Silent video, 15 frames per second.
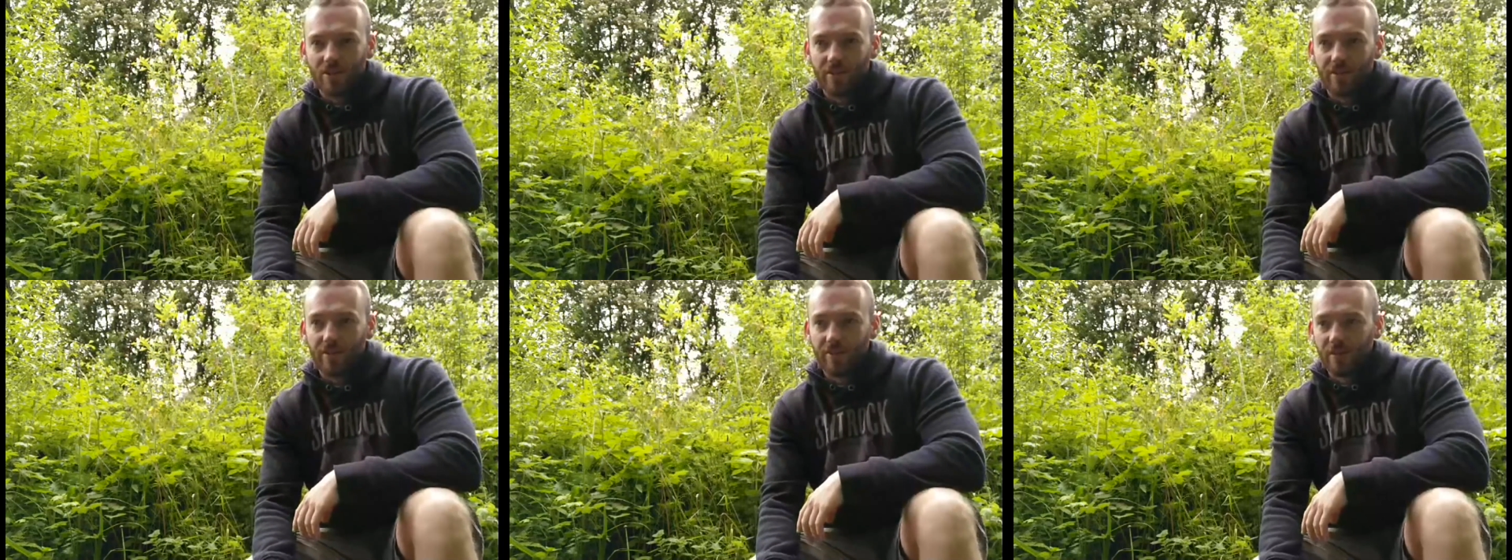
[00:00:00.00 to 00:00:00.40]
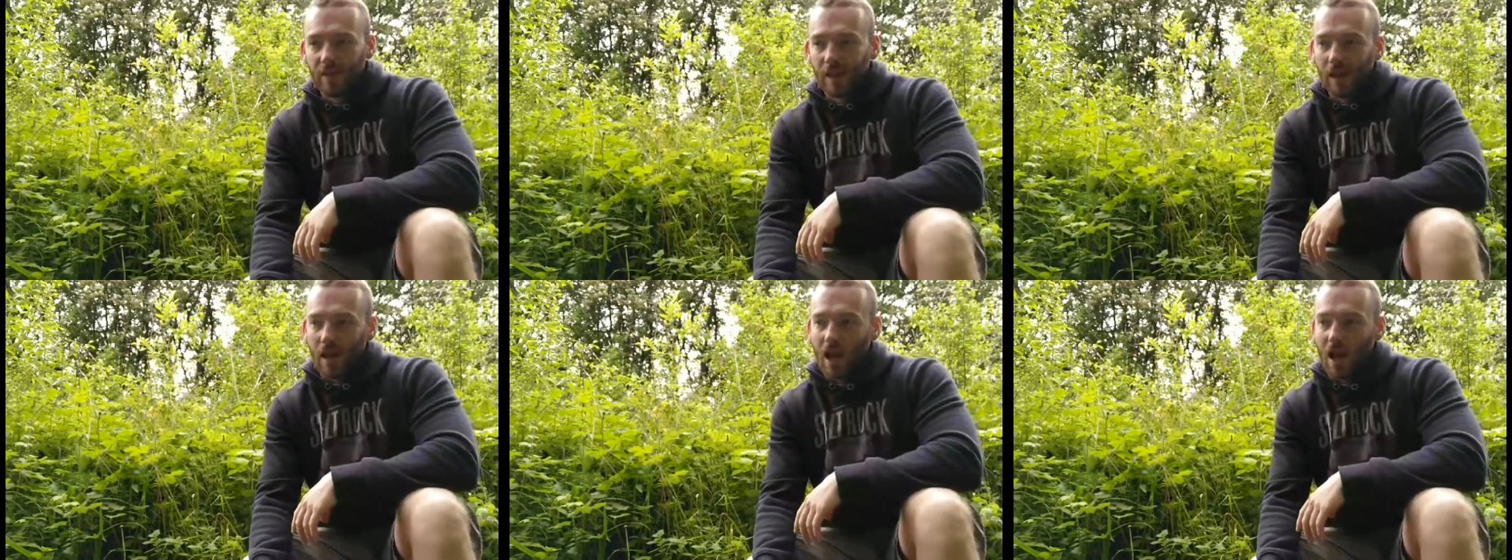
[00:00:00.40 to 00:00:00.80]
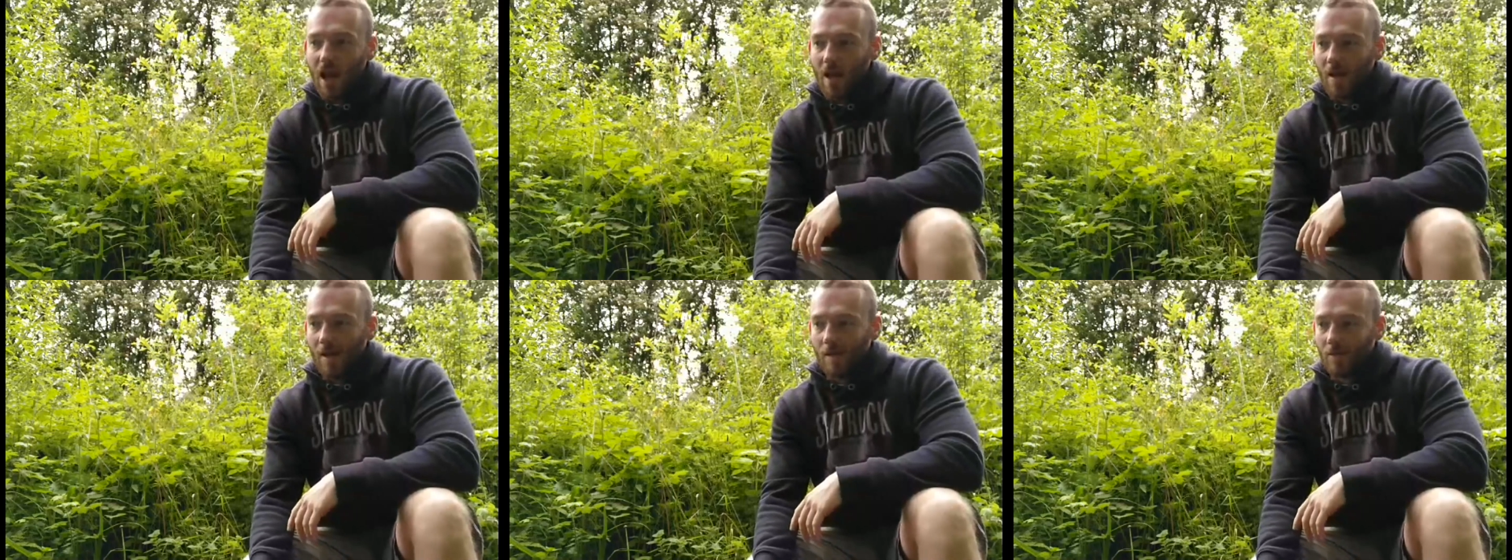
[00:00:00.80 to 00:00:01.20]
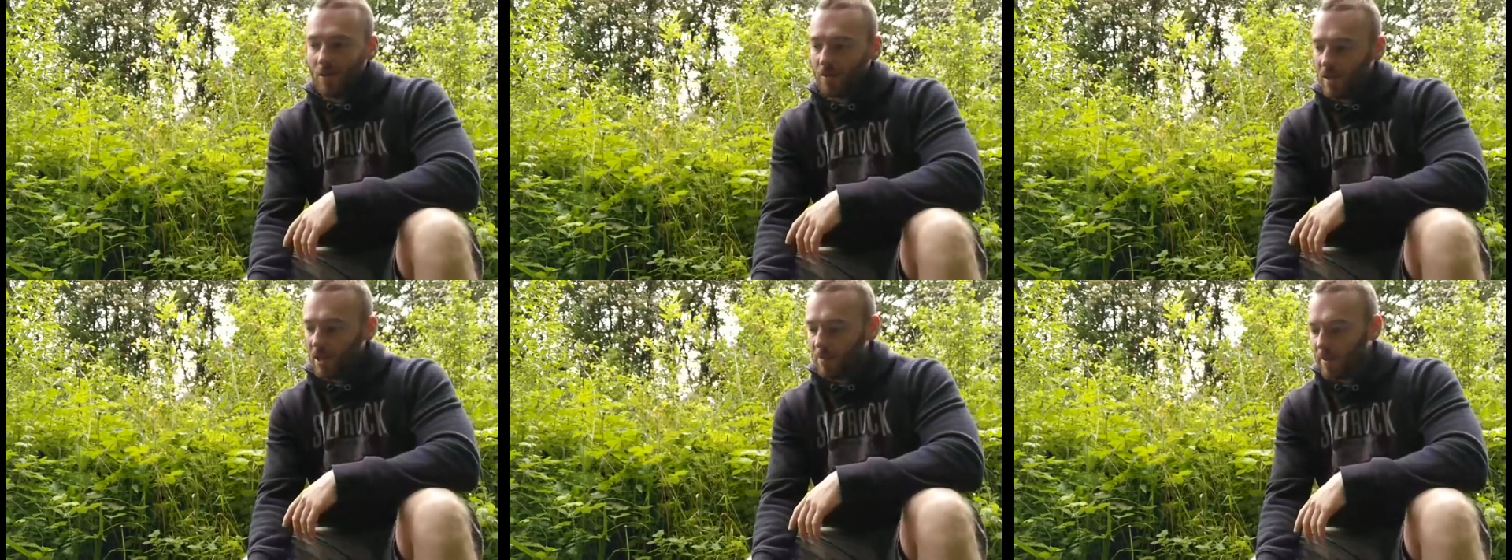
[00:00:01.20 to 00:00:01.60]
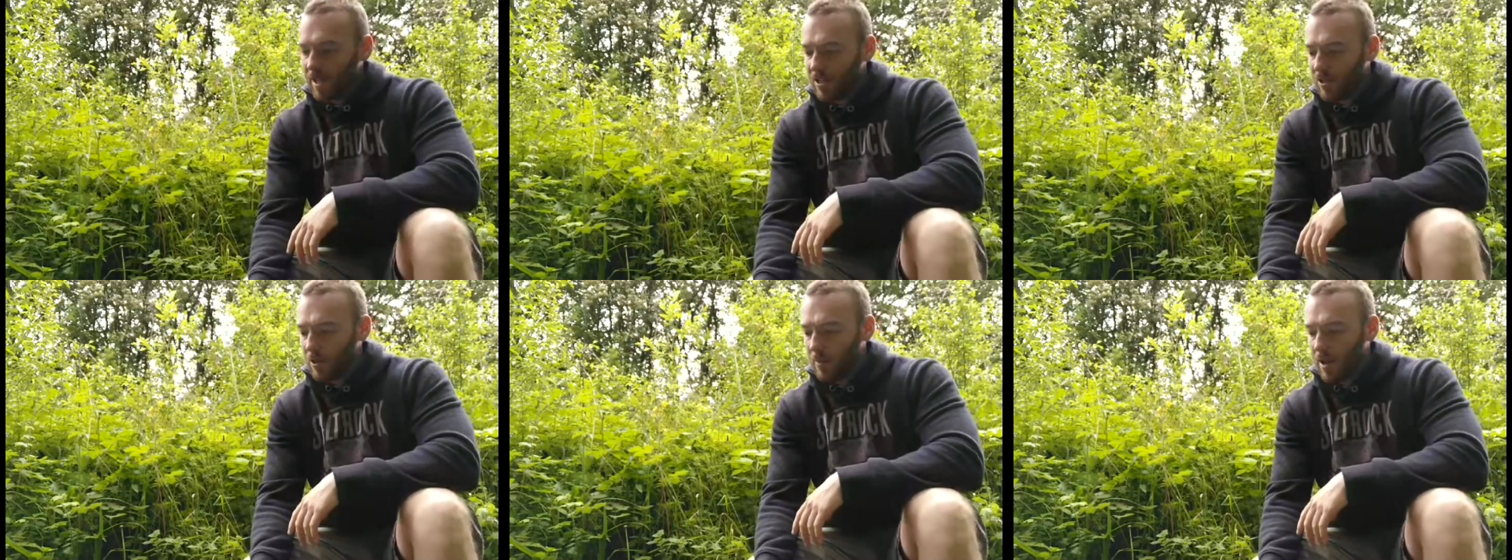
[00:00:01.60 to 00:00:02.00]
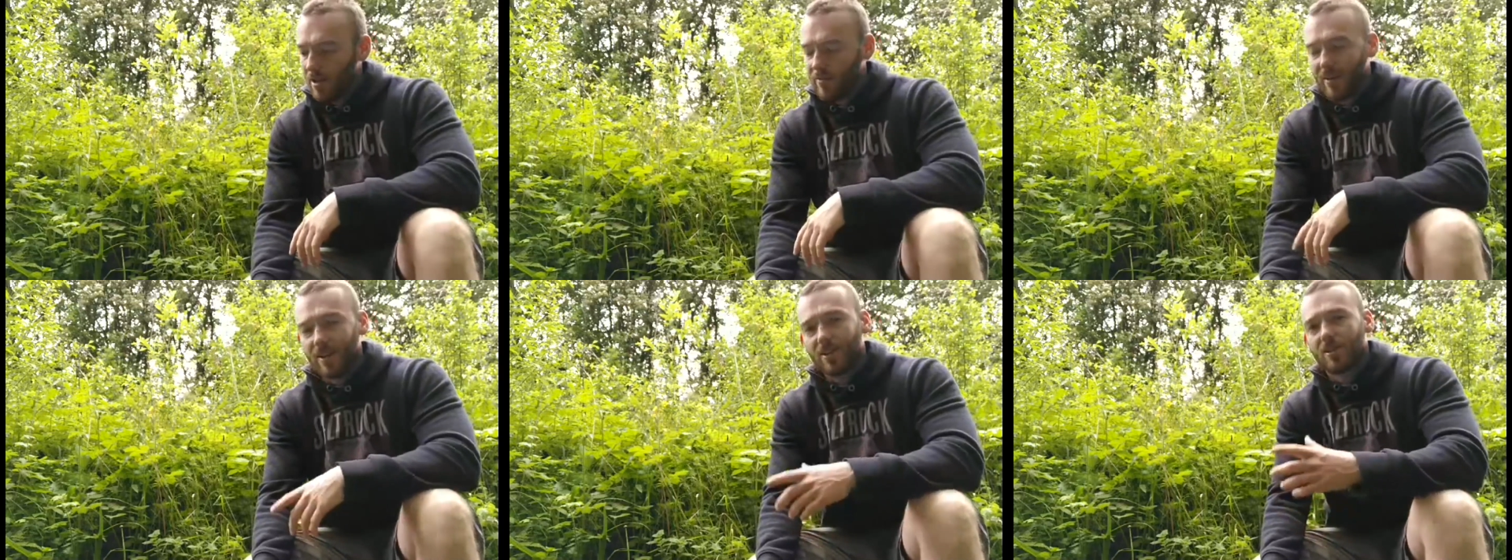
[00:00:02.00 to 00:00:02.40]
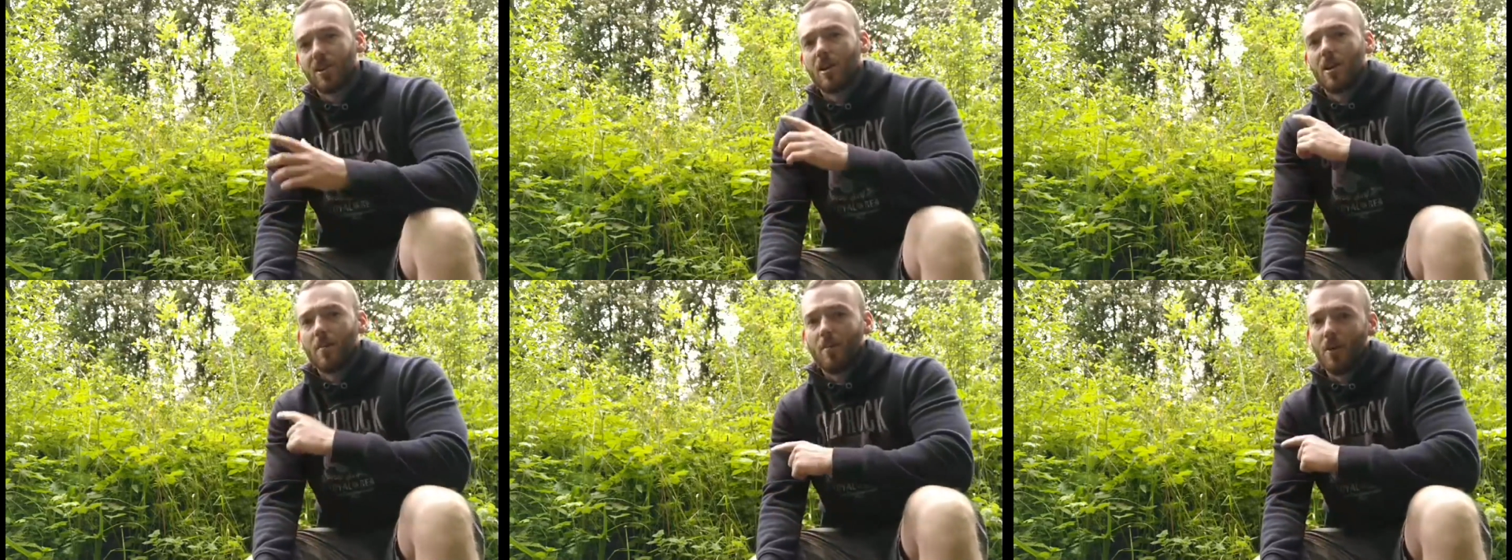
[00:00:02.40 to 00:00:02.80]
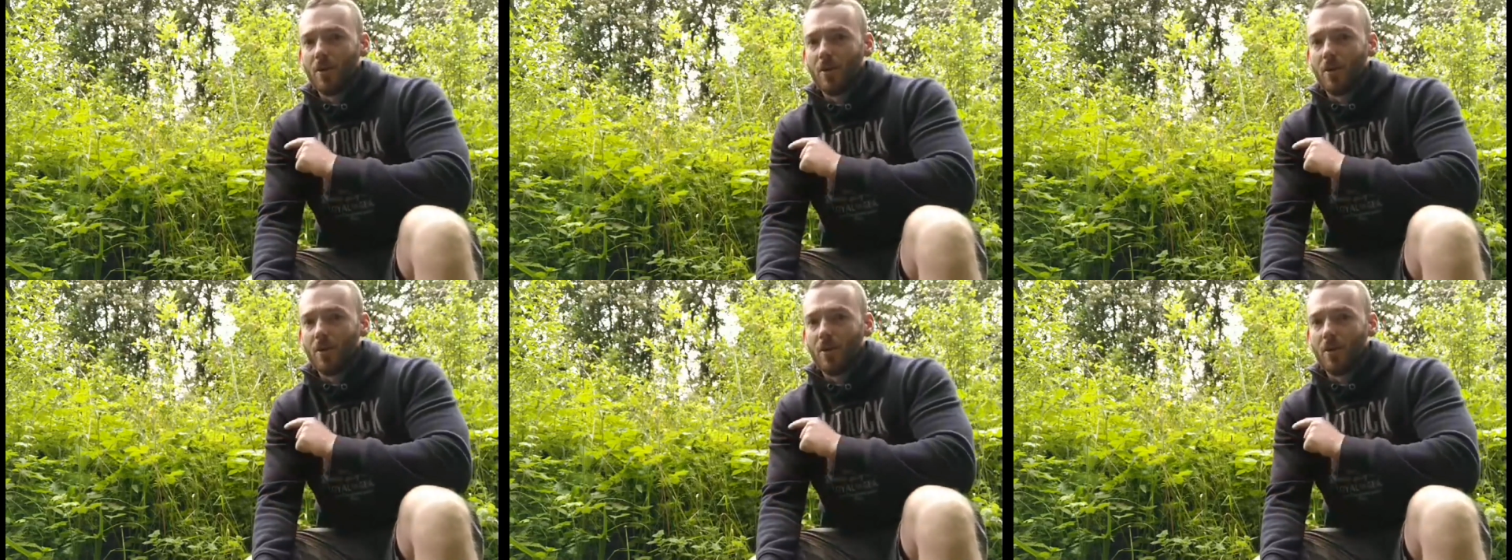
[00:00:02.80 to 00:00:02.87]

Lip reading: of unique medicinal benefits.